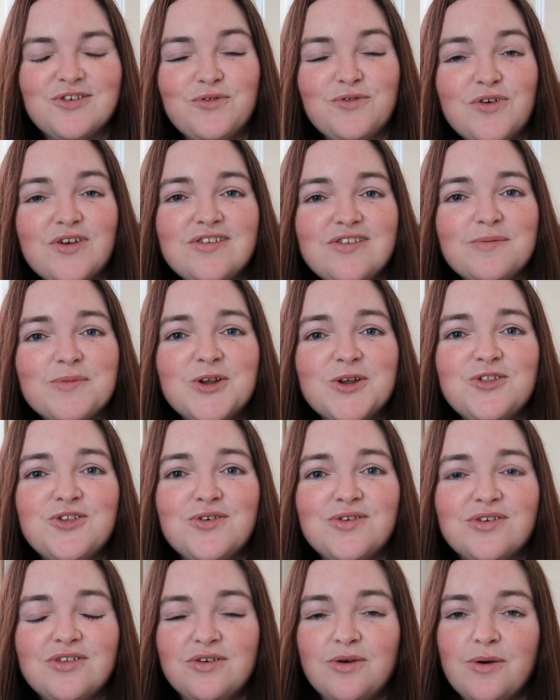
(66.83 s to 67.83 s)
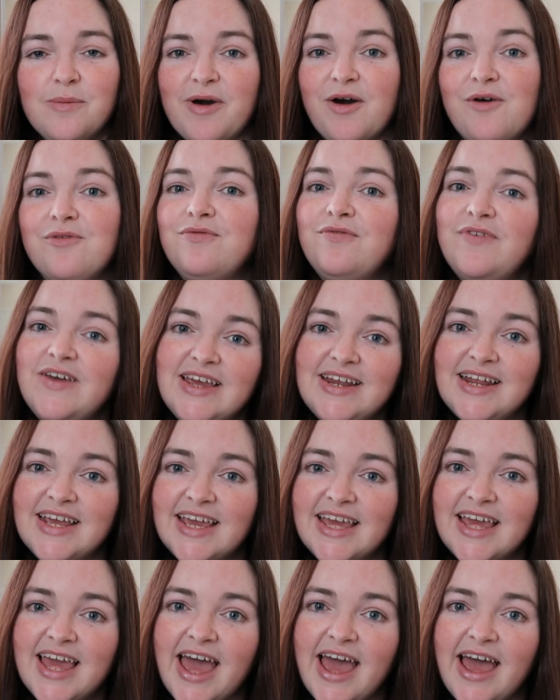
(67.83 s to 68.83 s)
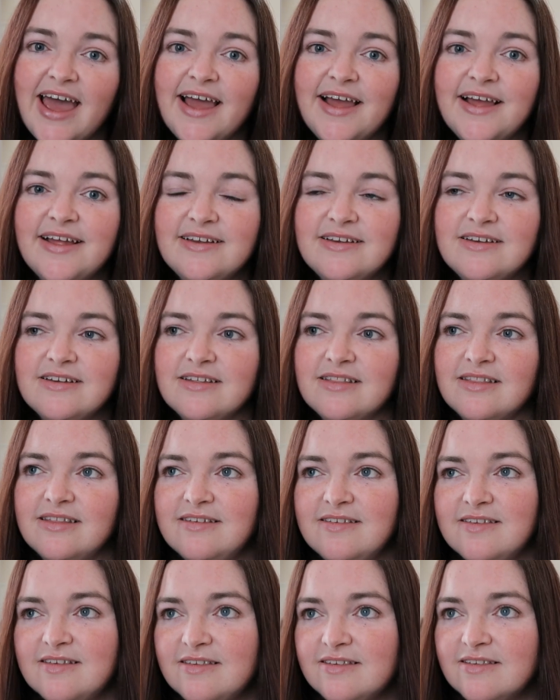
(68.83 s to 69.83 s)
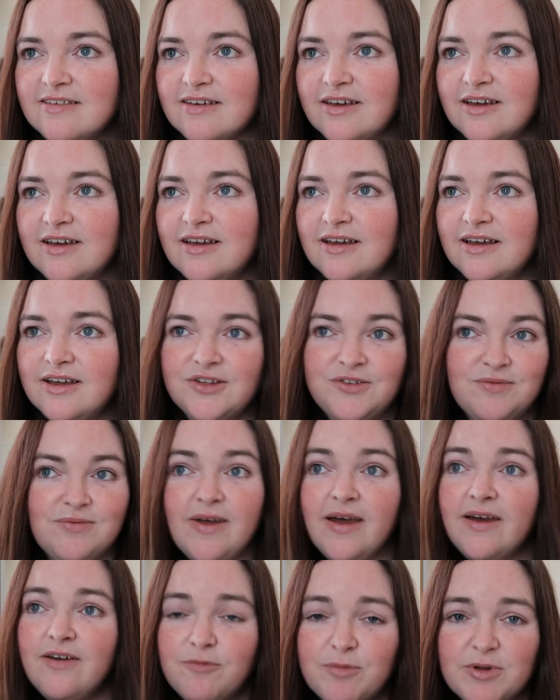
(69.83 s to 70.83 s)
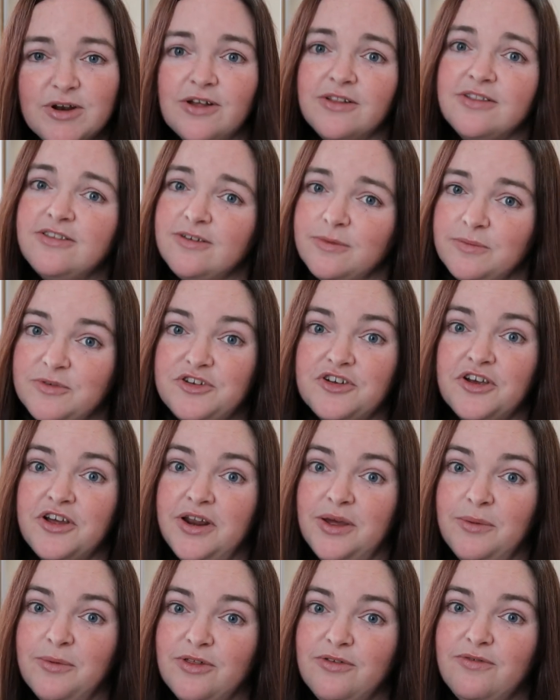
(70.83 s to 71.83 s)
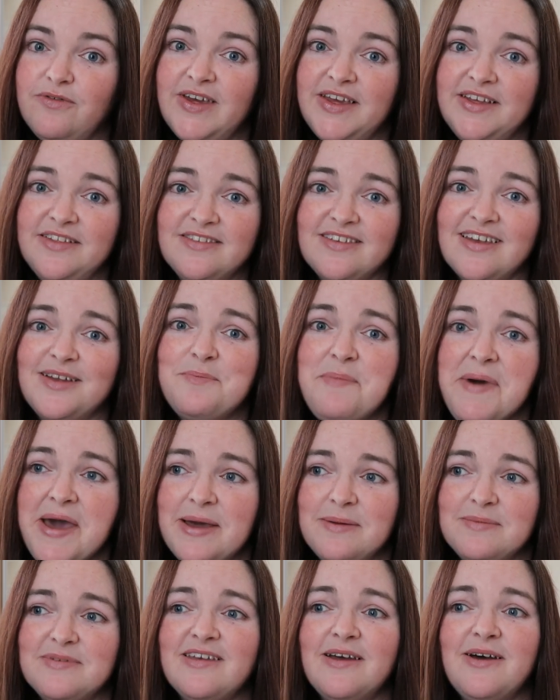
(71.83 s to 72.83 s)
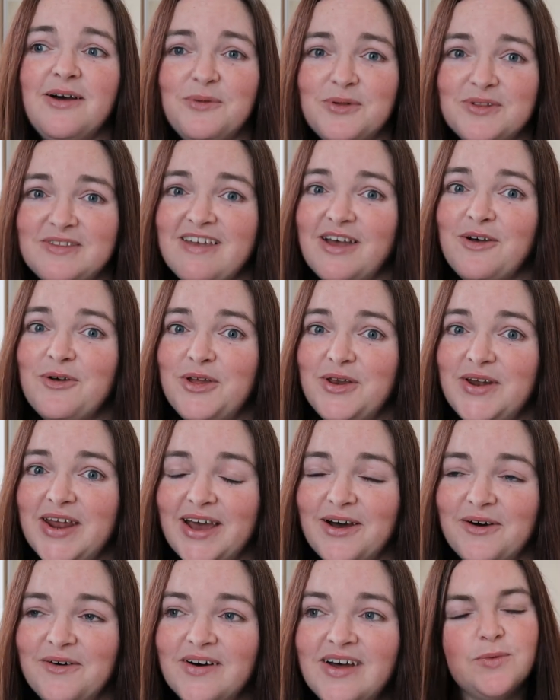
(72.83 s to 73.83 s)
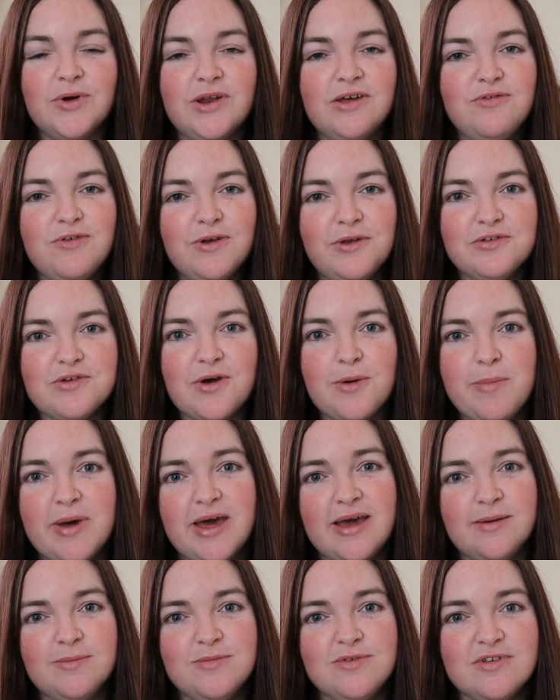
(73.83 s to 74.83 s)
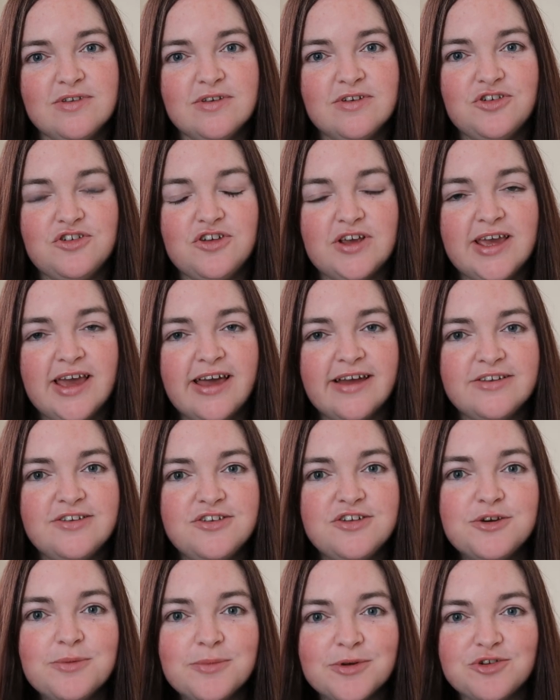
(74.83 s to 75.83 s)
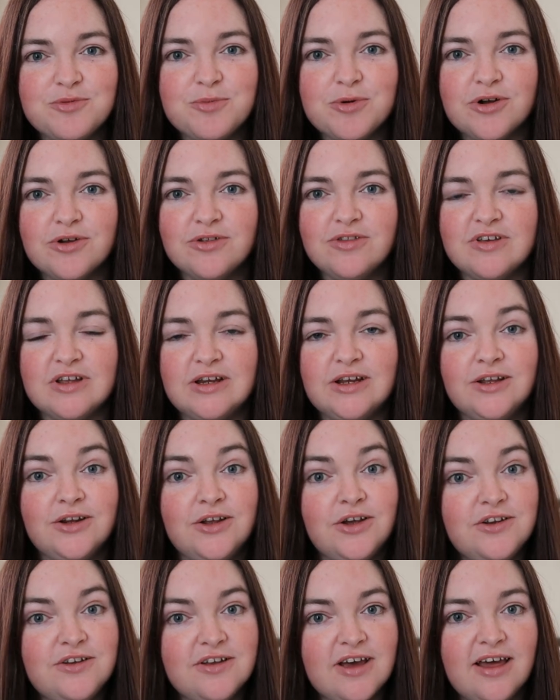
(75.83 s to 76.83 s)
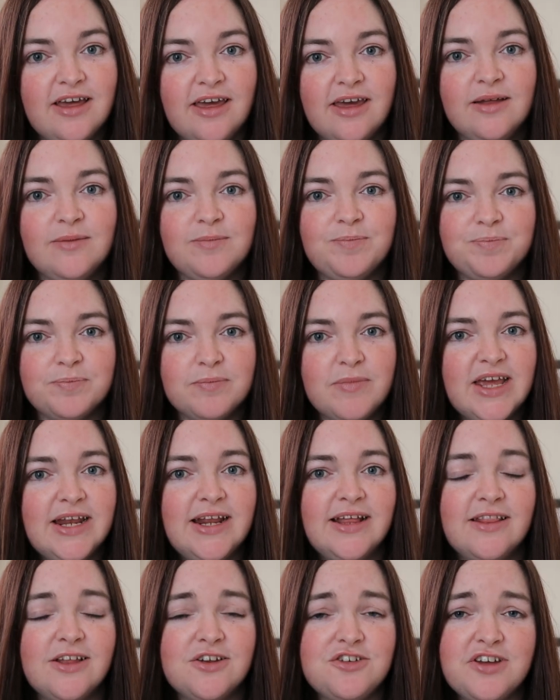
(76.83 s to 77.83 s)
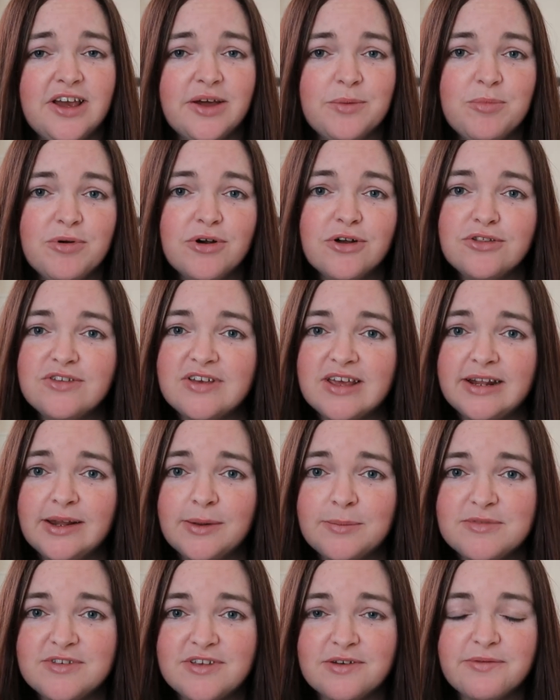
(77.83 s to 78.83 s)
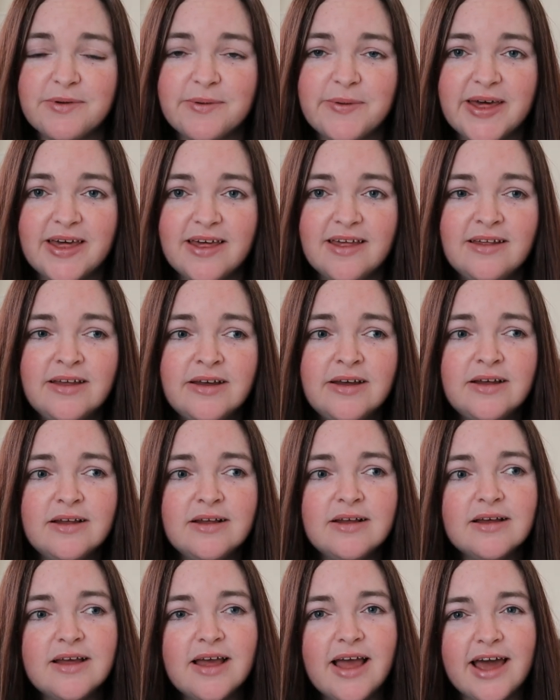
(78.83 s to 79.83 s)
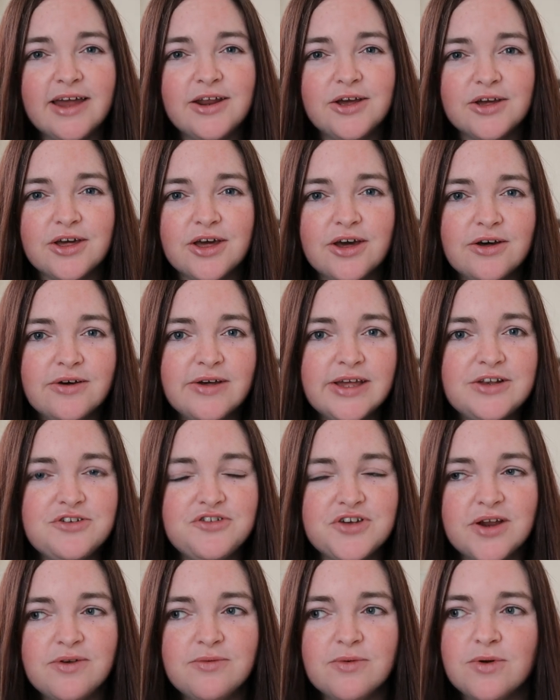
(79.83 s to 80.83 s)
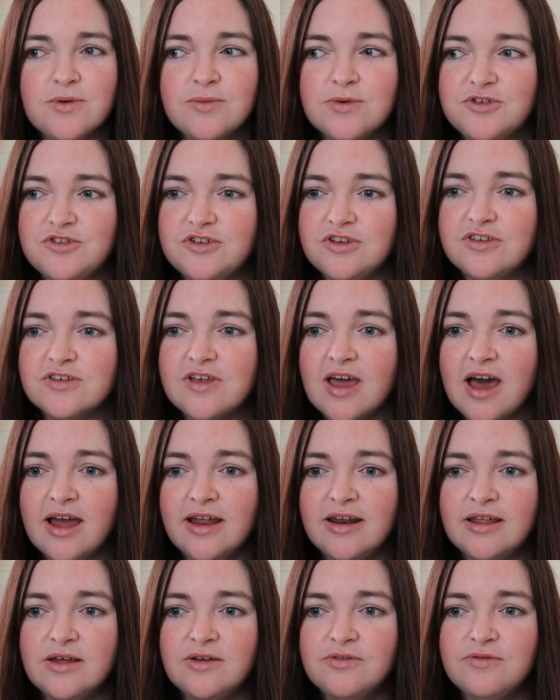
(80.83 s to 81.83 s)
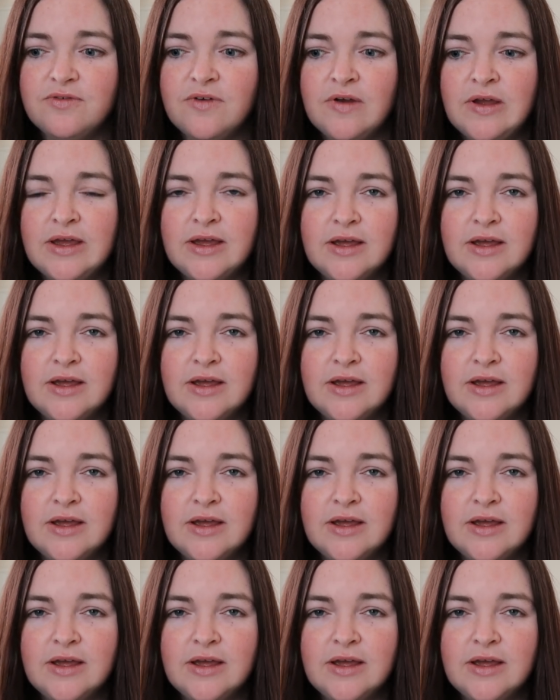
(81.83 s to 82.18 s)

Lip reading: So first I'm gonna talk to you about feeding, and this is, I've been on some journey with feeds and Peps, I will tell you now. When I first got Peps, she had too much protein in her diet, meaning that she had protein lumps everywhere. And her coat in general was just kind of